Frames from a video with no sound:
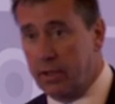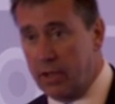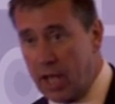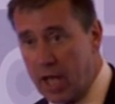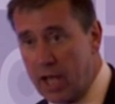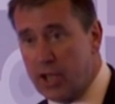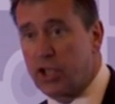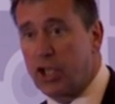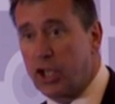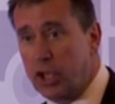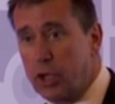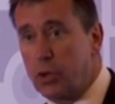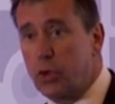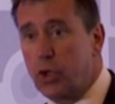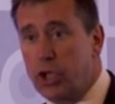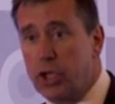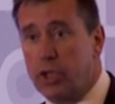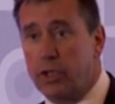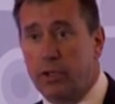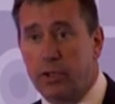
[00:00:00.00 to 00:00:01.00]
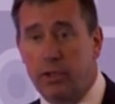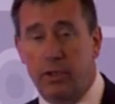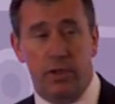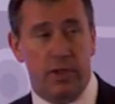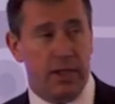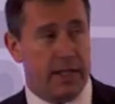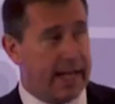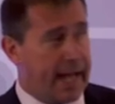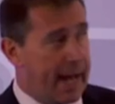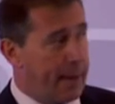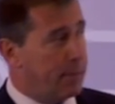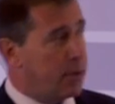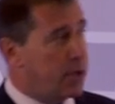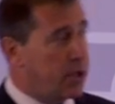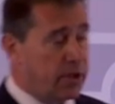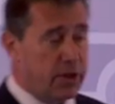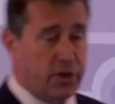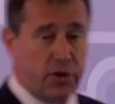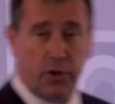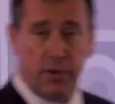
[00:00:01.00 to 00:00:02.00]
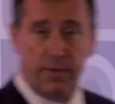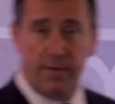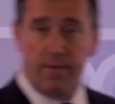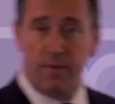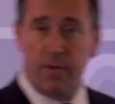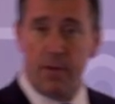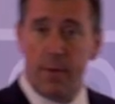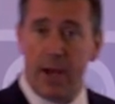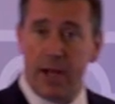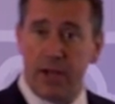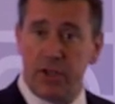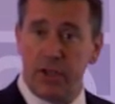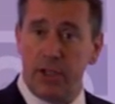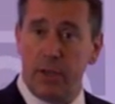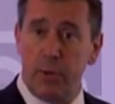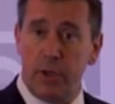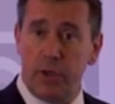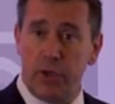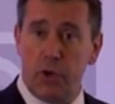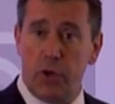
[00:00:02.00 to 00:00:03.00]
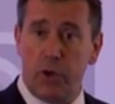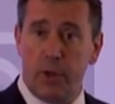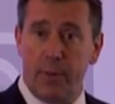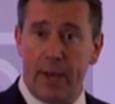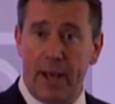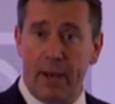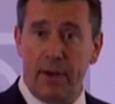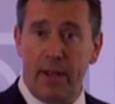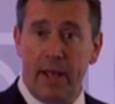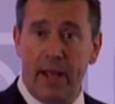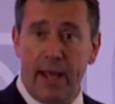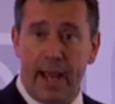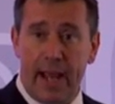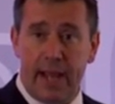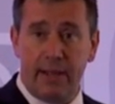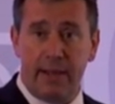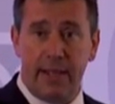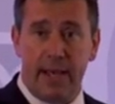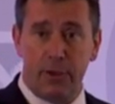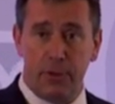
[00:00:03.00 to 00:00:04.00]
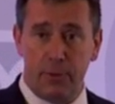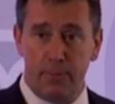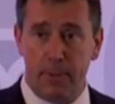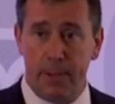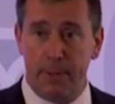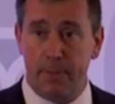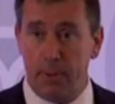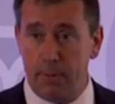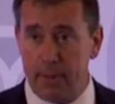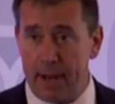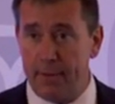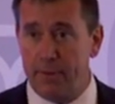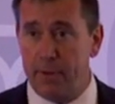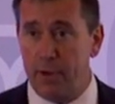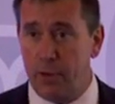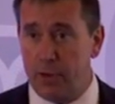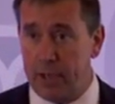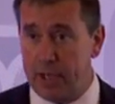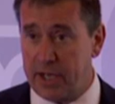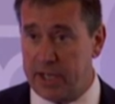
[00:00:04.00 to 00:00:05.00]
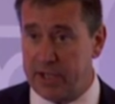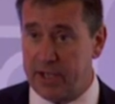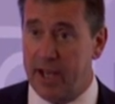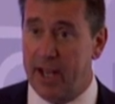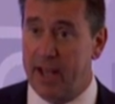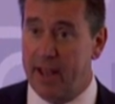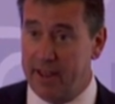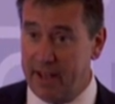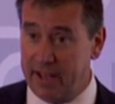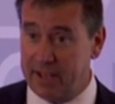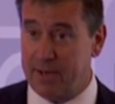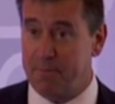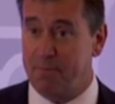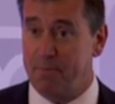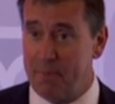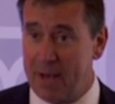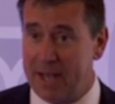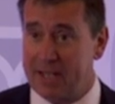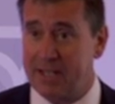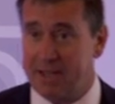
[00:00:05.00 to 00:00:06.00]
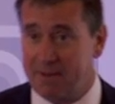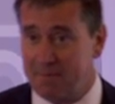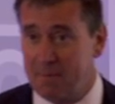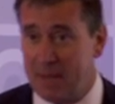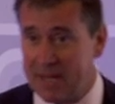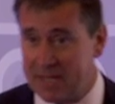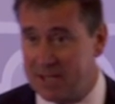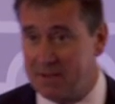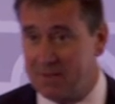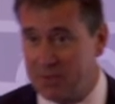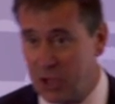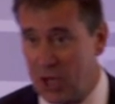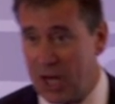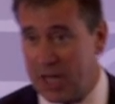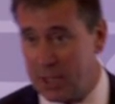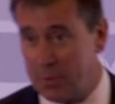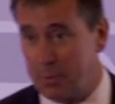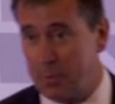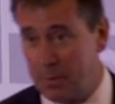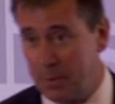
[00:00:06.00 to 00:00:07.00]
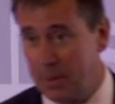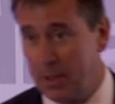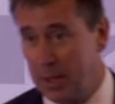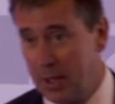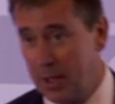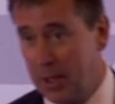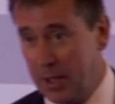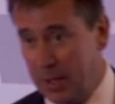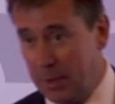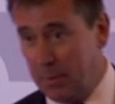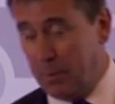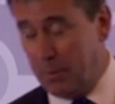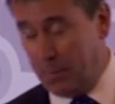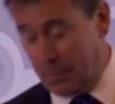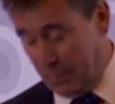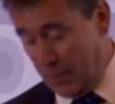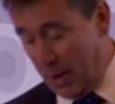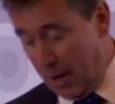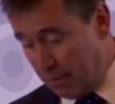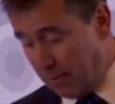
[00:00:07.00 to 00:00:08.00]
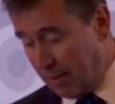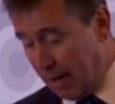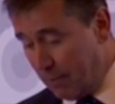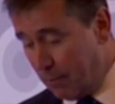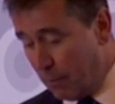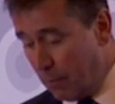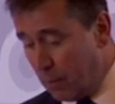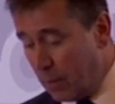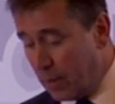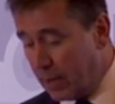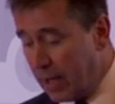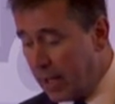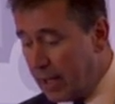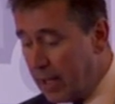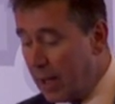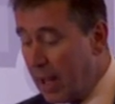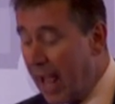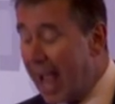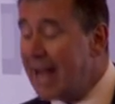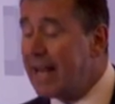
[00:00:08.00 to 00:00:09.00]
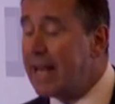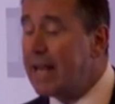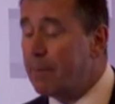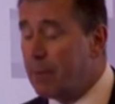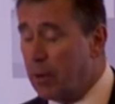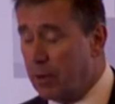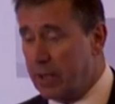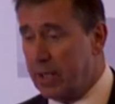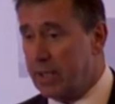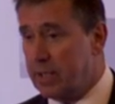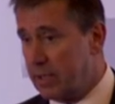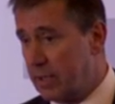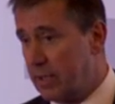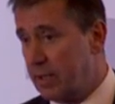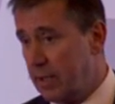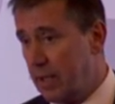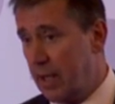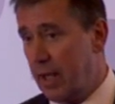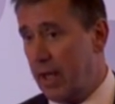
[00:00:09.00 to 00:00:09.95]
a solution to capture the sort of information that we're talking about. 8,000 people around the organisation. That's a massive, massive change programme within anybody's